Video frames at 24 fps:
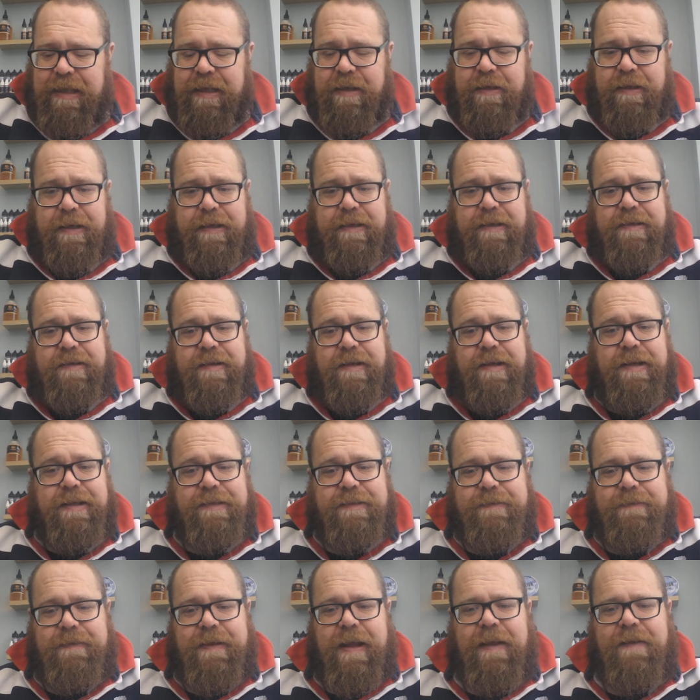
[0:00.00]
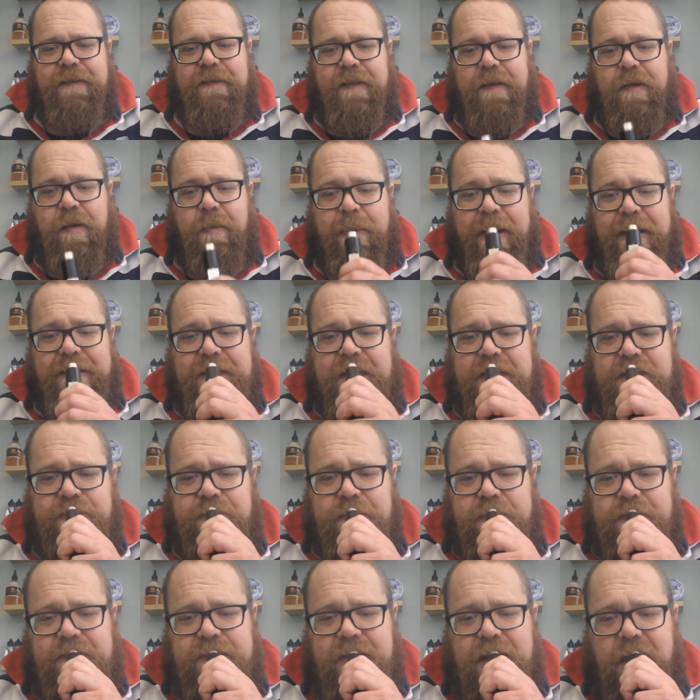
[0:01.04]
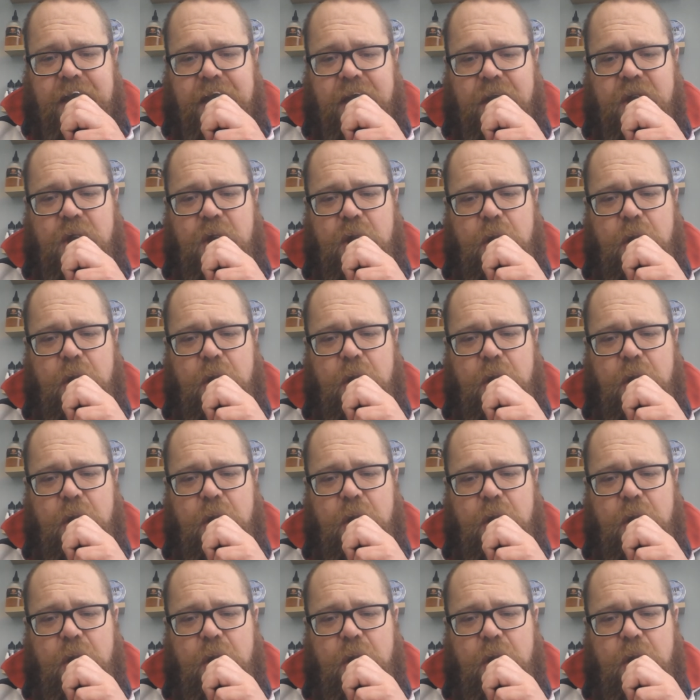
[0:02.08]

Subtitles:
and it's dancing on my taste buds. Ah.